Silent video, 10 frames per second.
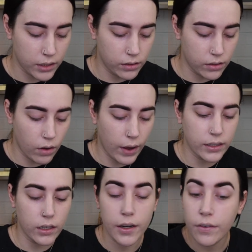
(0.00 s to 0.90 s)
So I
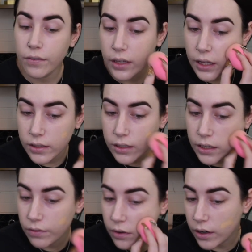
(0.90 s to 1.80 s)
started
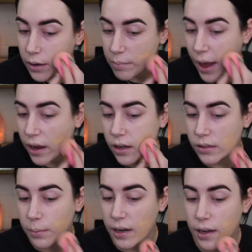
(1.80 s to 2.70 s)
freelancing for MAC
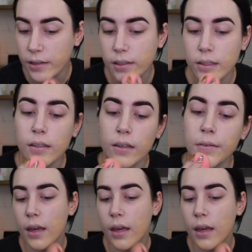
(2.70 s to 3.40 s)
Cosmetics,